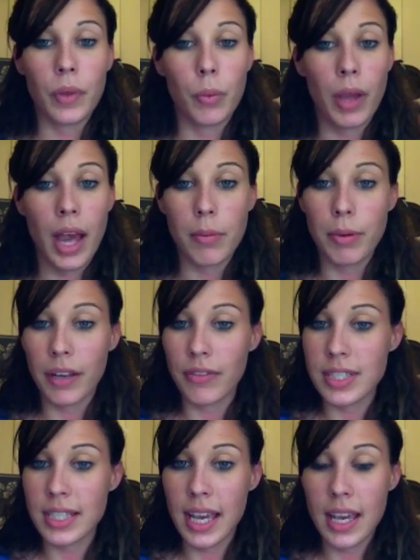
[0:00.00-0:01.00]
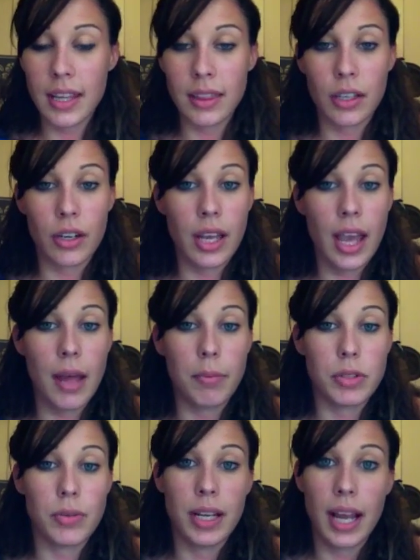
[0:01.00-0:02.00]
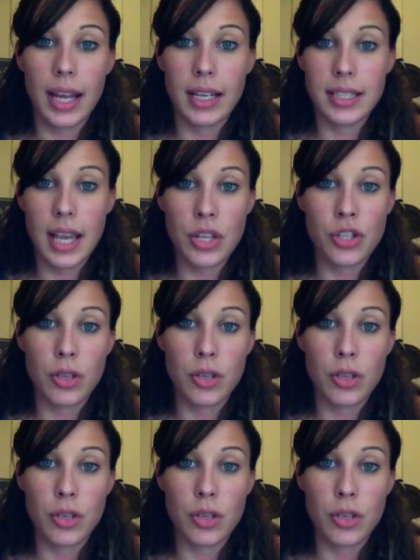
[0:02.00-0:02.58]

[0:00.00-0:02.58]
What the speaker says: We had breakfast at 8:30, and between 9 and 10,